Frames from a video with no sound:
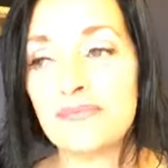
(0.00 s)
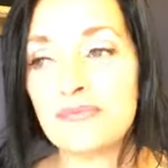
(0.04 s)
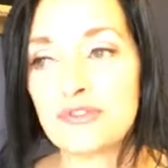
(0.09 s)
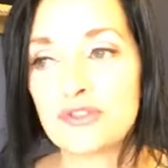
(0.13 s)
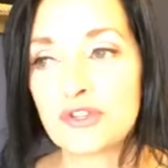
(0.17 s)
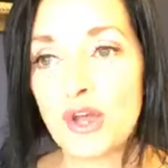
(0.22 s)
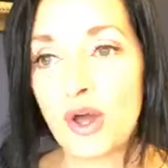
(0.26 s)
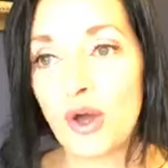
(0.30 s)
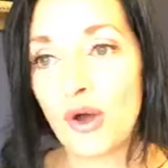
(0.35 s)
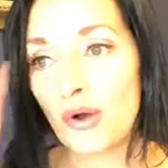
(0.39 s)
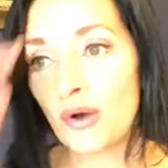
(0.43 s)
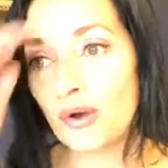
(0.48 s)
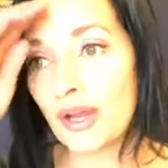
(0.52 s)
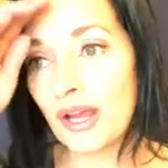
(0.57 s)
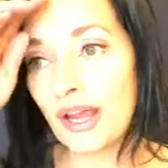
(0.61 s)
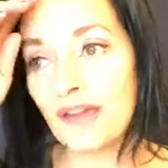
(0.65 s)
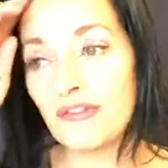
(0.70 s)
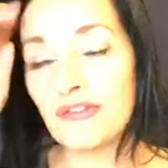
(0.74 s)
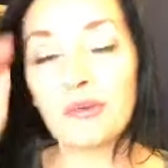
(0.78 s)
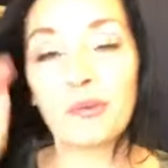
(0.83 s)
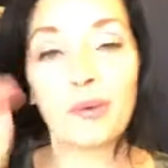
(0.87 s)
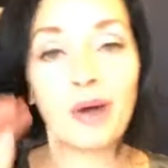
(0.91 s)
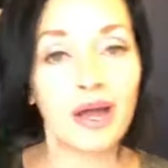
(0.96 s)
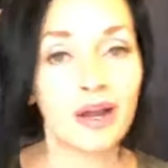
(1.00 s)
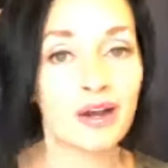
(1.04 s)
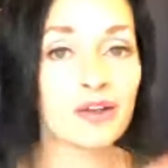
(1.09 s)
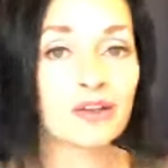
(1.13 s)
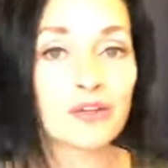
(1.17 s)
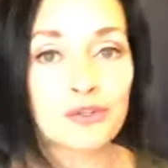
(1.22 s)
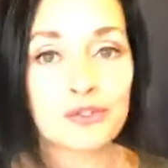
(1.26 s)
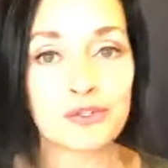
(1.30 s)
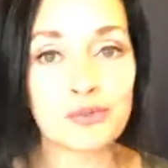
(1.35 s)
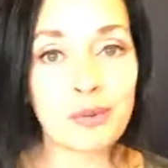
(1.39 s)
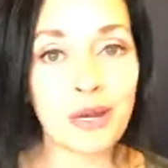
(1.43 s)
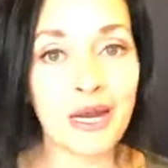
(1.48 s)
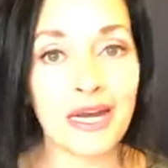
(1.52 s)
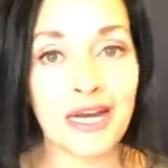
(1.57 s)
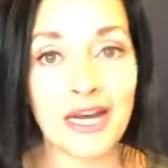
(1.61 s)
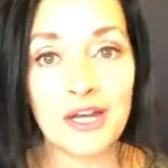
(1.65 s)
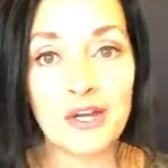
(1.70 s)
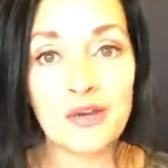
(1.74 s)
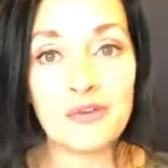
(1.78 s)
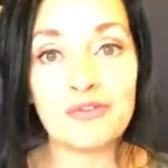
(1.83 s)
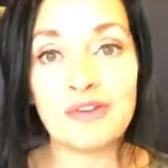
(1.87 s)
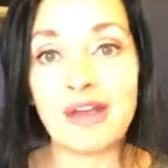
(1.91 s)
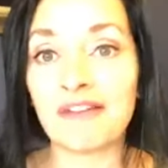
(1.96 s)
So if you want to lose weight
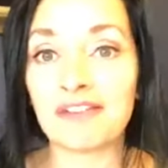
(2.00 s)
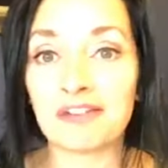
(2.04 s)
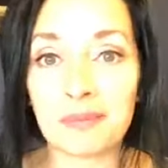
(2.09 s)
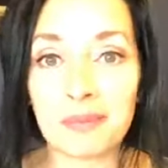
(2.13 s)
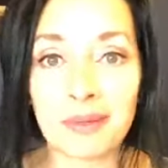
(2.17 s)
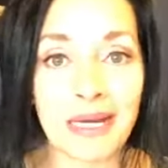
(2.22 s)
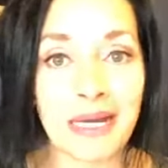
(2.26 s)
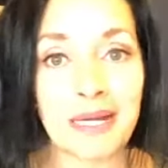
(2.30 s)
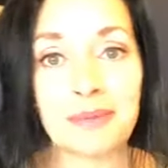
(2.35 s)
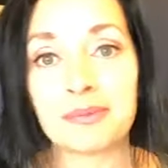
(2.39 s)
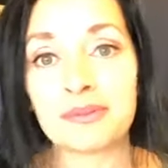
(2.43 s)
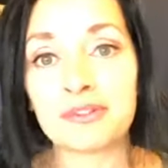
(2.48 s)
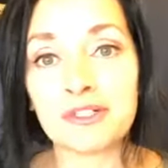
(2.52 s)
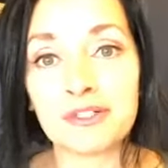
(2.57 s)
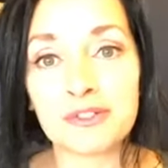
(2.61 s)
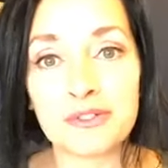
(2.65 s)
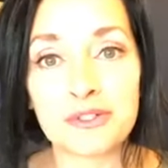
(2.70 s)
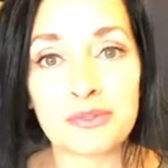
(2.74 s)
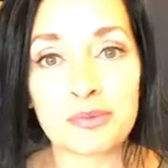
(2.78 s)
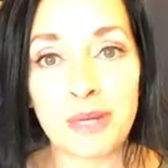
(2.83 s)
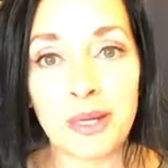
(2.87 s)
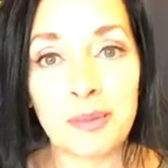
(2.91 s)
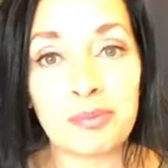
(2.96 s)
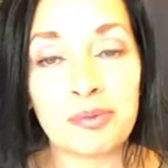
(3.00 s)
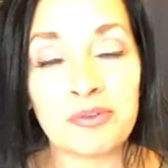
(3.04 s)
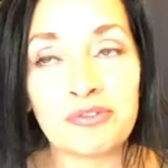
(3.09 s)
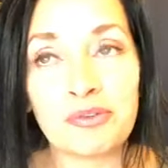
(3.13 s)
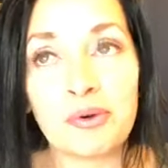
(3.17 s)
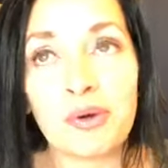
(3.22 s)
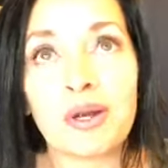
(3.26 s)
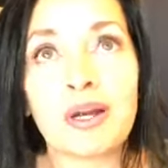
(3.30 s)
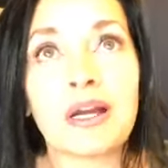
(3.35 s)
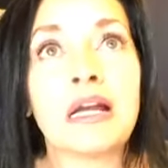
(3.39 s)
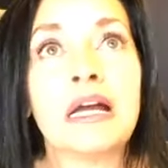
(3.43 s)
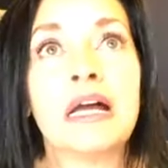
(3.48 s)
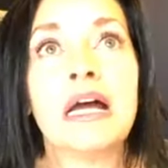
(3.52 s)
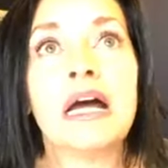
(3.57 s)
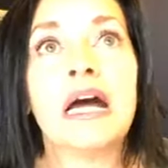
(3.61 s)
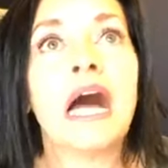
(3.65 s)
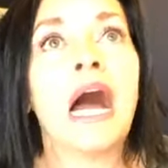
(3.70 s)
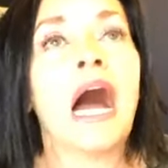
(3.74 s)
and you've never been able to lose weight before,